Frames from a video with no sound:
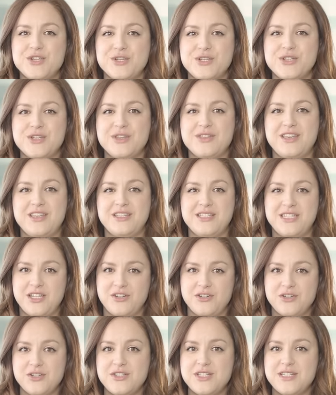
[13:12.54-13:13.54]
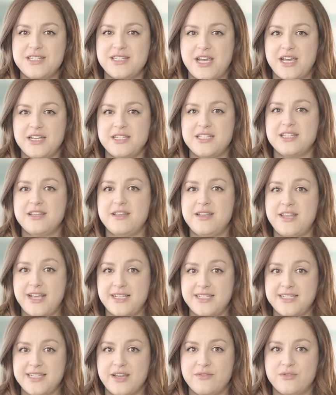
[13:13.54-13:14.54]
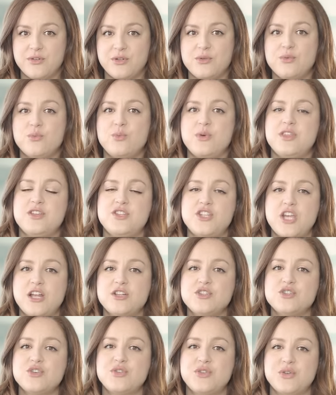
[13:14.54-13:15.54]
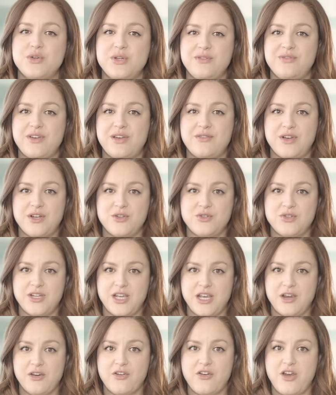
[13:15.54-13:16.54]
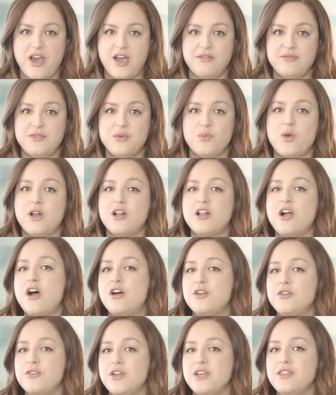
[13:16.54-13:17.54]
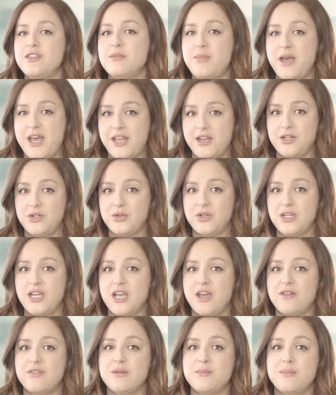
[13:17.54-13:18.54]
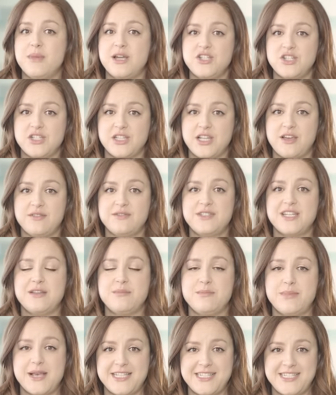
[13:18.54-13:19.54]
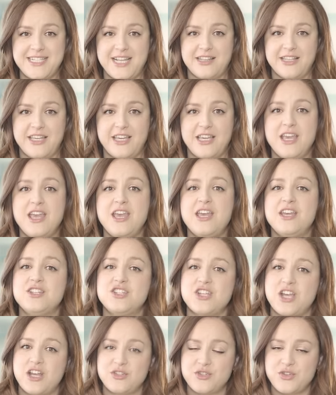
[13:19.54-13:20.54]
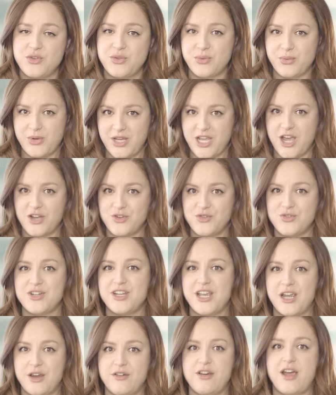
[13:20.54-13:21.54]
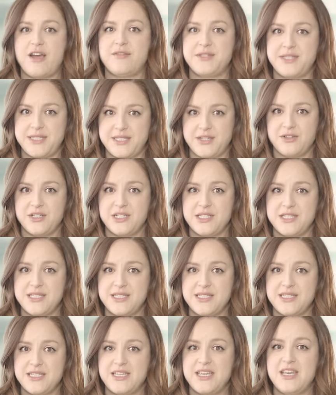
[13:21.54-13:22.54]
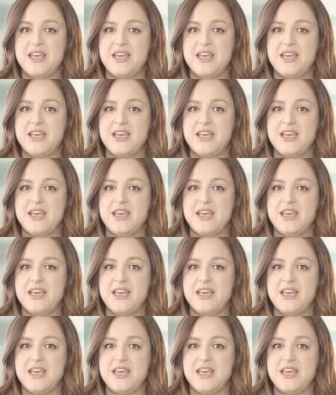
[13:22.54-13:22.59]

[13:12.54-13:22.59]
took the interior design to the next level with the Challenger 3500 aircraft while honoring the pedigree of the much loved and best selling Challenger 300 aircraft series.